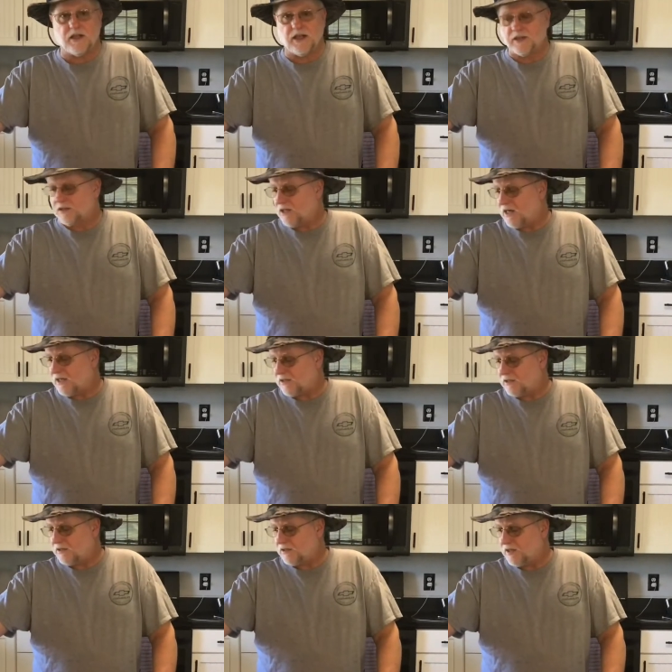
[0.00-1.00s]
sauce.
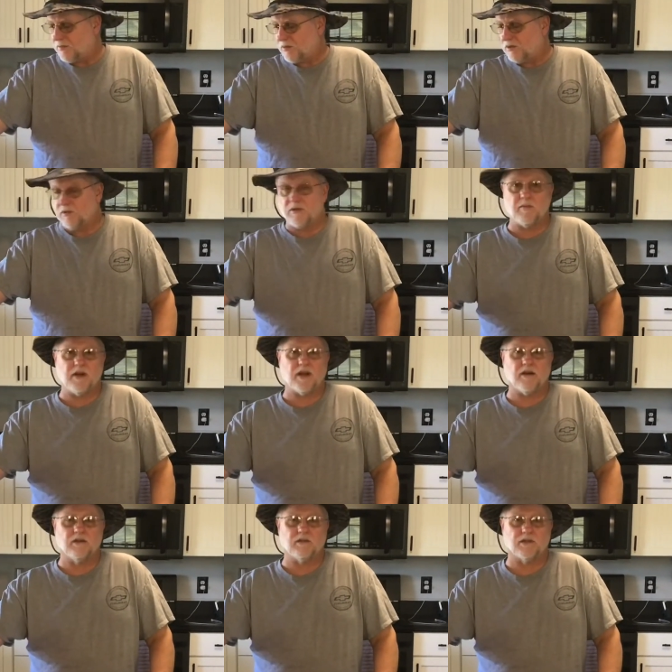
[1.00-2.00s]
Typically we make
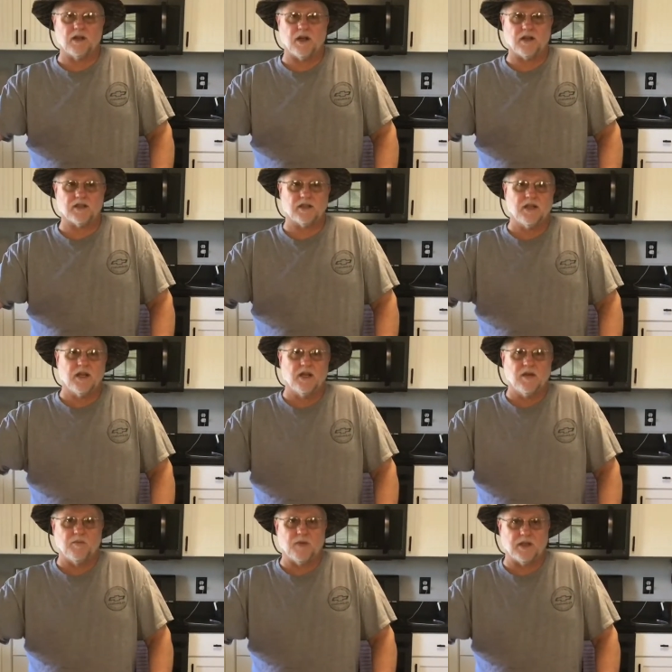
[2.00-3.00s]
our own sauce,
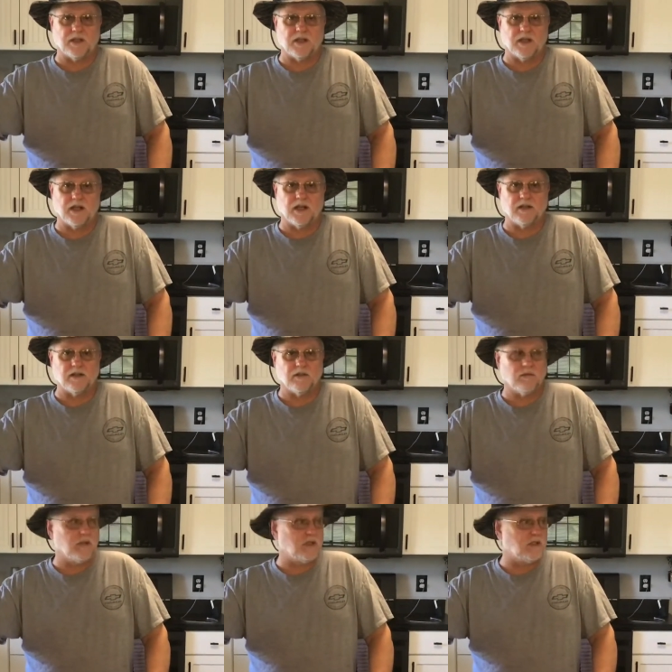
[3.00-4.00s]
but
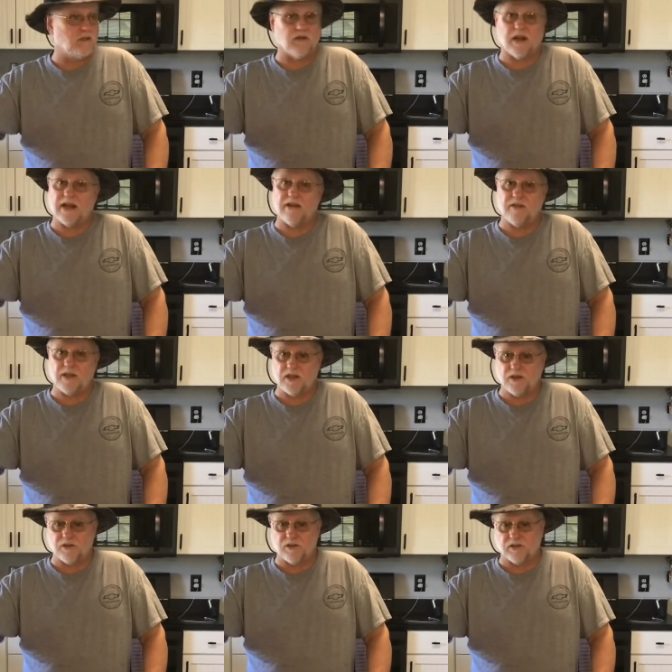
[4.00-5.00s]
we do not have any
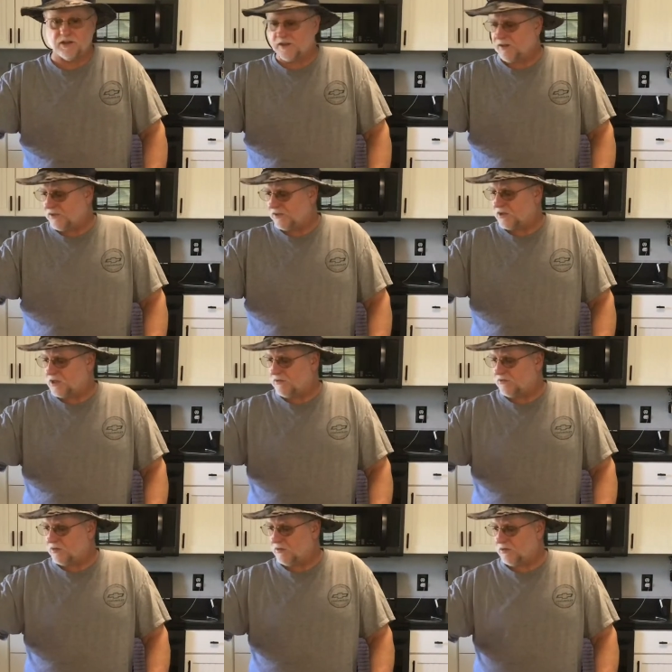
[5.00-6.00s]
currently on the shelf,
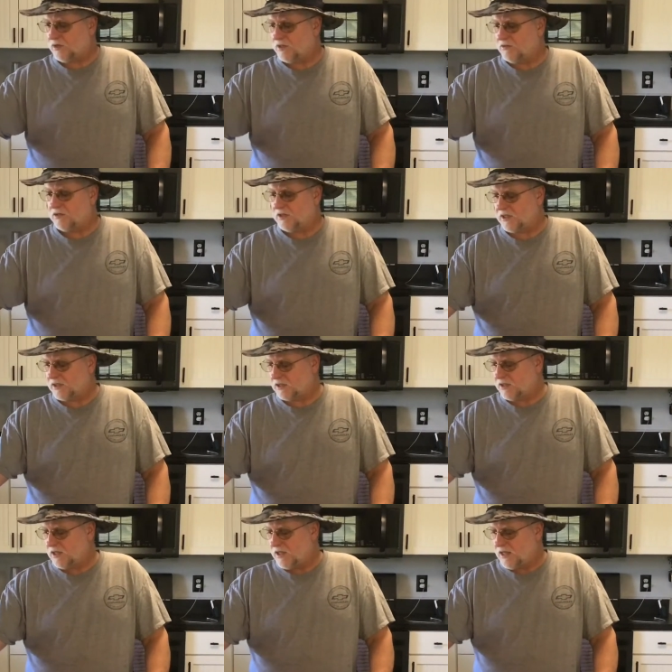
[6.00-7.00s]
so we're going to use this.
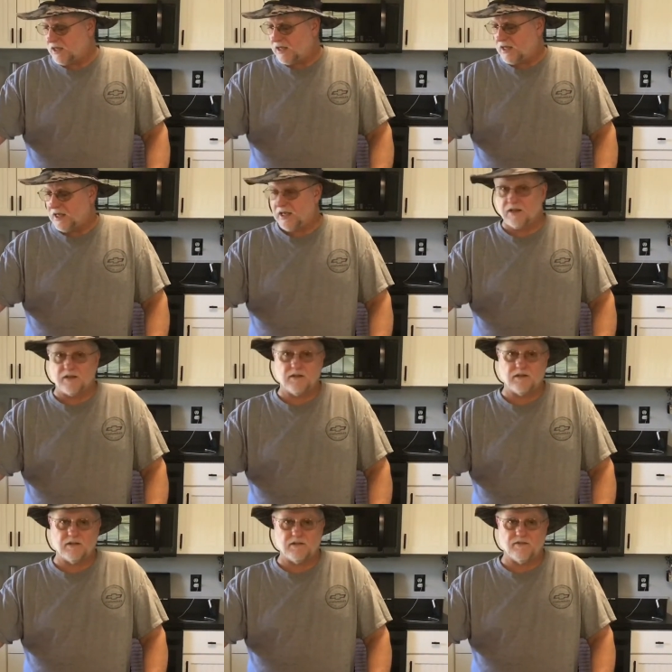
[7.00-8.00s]
And
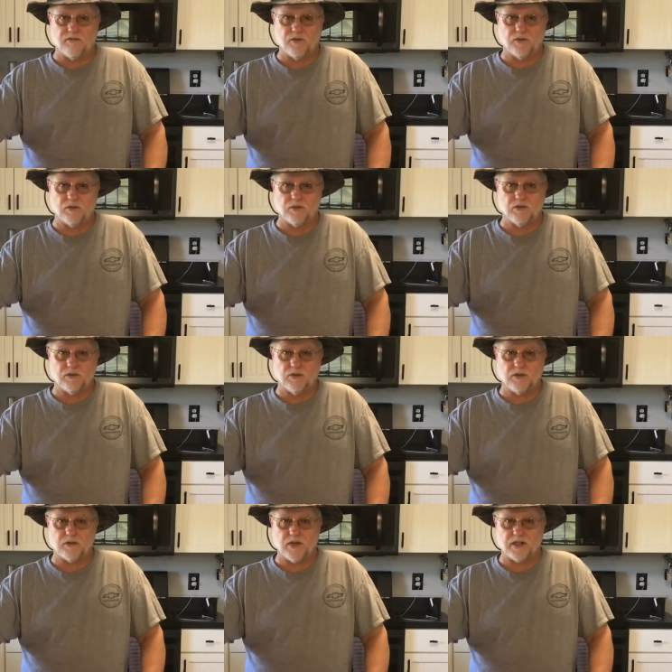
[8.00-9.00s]
full
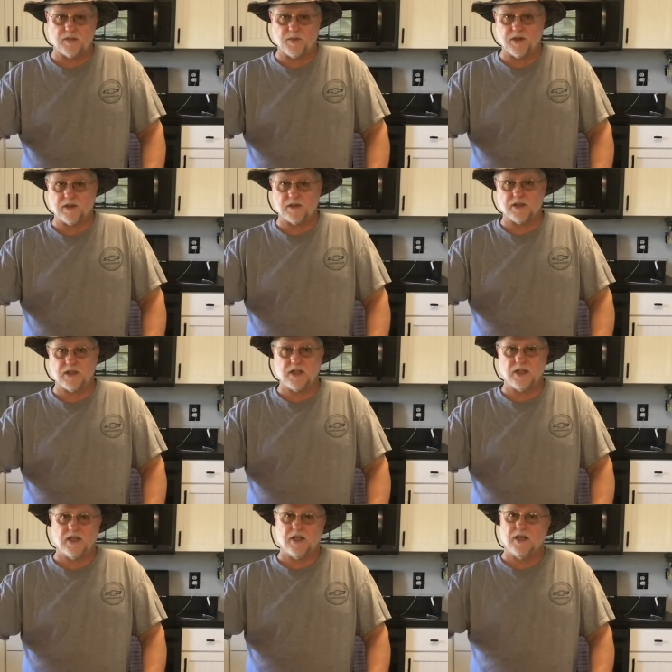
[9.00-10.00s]
transparency,
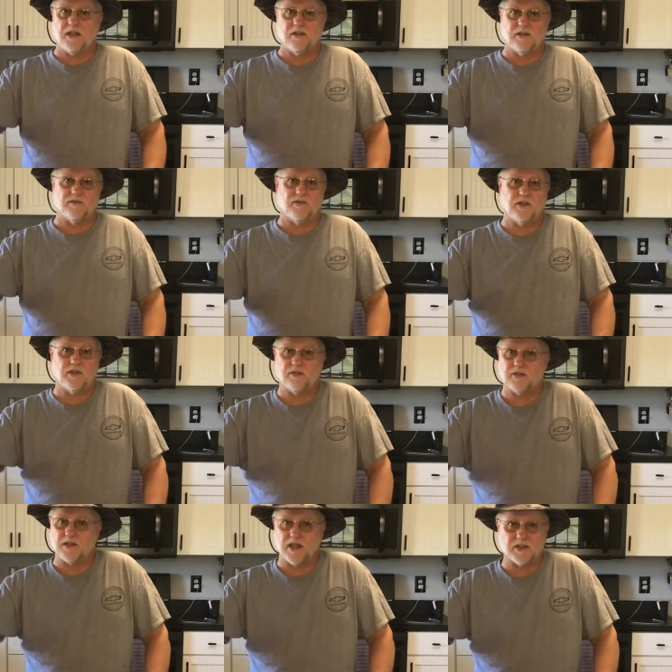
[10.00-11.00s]
this video
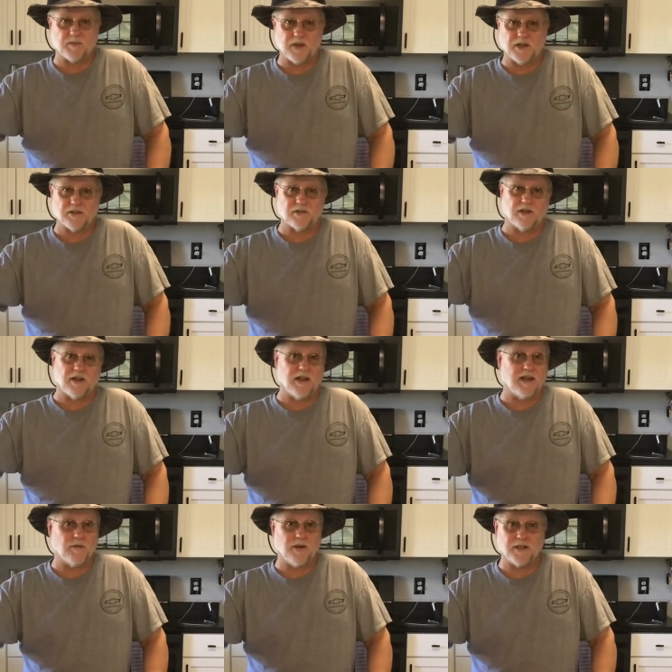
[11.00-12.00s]
is not sponsored in
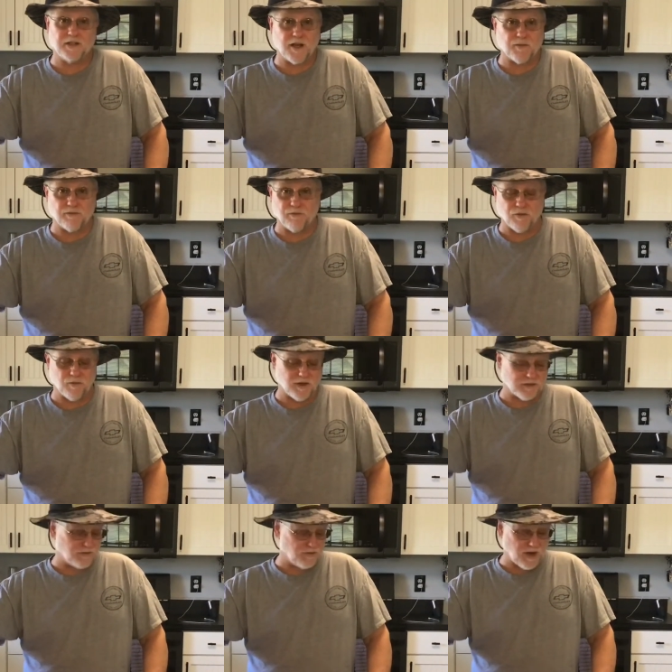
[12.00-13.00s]
any way, shape, or form by
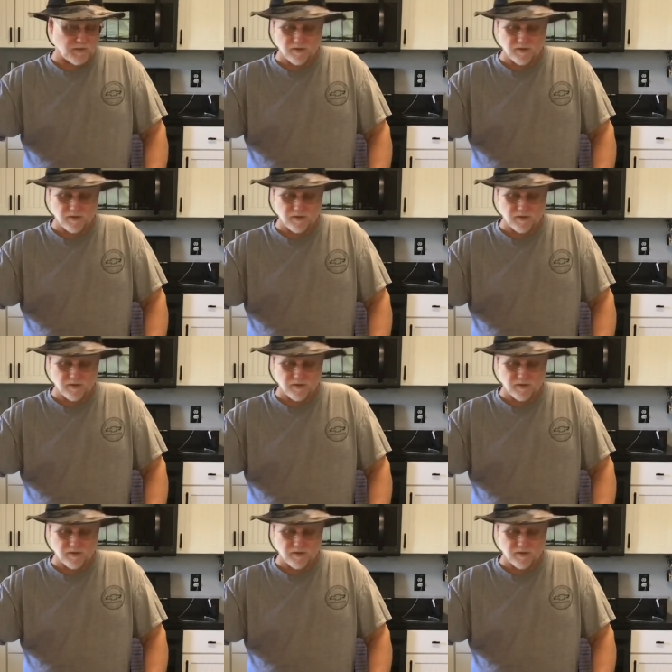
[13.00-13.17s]
Sweet Baby